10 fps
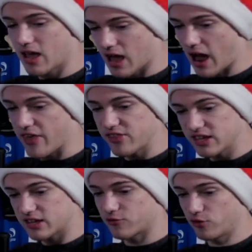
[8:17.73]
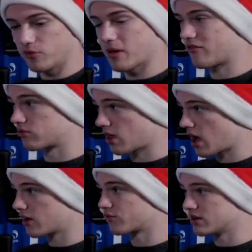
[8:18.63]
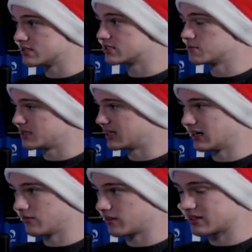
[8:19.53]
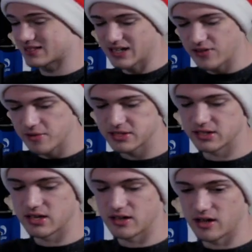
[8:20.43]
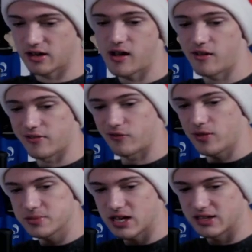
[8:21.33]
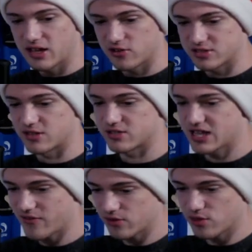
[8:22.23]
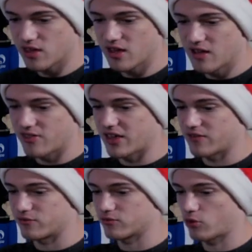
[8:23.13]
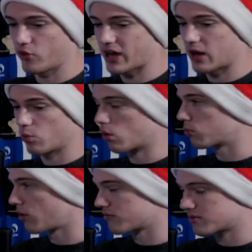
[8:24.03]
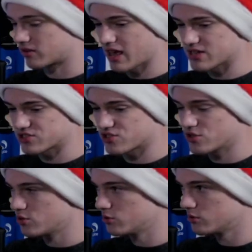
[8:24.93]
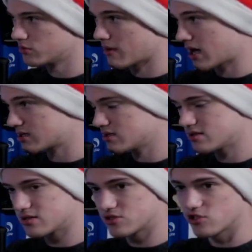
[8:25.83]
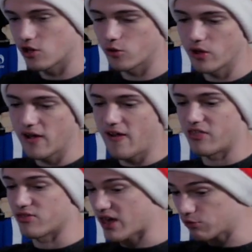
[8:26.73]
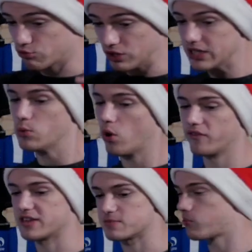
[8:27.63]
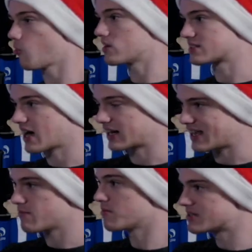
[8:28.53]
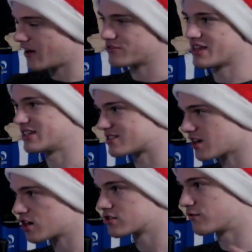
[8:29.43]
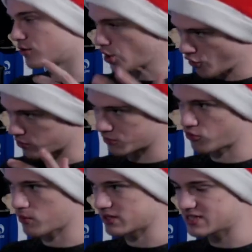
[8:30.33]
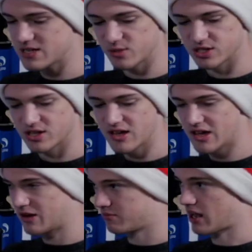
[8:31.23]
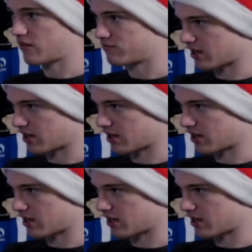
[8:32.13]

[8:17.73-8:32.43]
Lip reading: I think Fulham have a lot of reasons to be confident. Southampton, on the flip side, they're 7th. They've only gotten 1 point from their last 2 matches. So they really want these points to kind of keep themselves in that discussion for an overperforming team, because not a